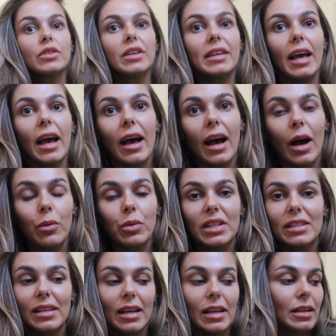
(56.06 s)
So yeah, I was
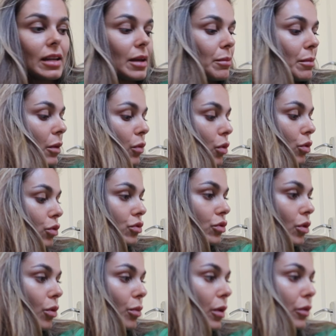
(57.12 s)
sitting in my
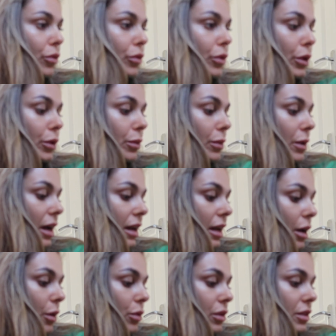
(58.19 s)
wardrobe room and
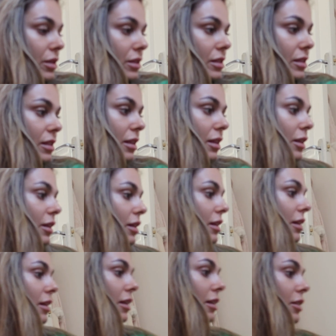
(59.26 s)
I was
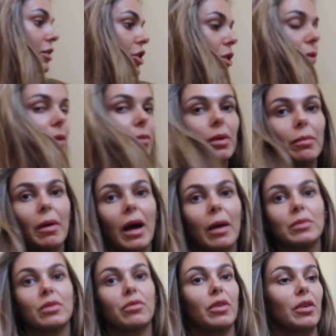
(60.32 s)
doing my
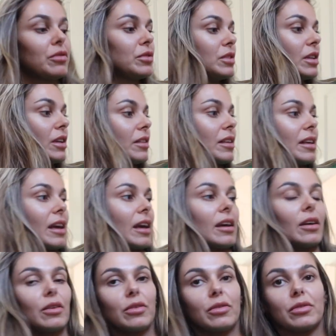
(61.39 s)
mum's 50th
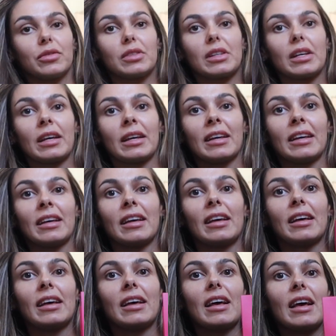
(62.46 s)
gift.
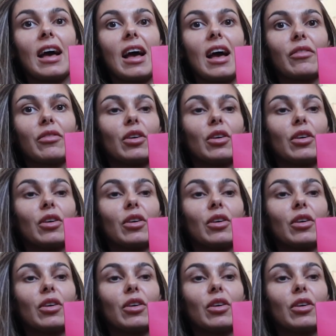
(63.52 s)
I've